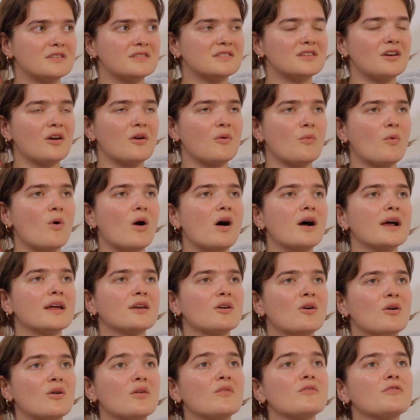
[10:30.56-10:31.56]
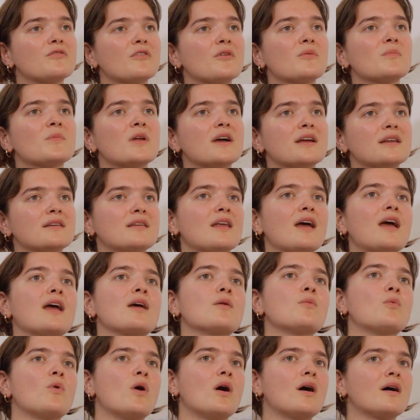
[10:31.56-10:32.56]
So why not from like day
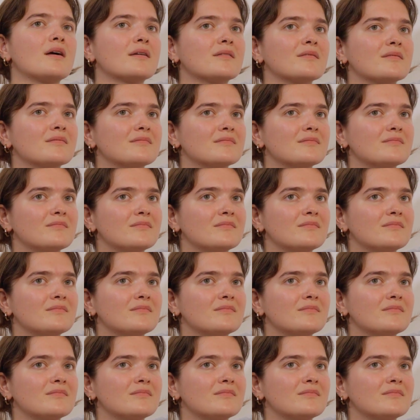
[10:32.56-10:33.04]
one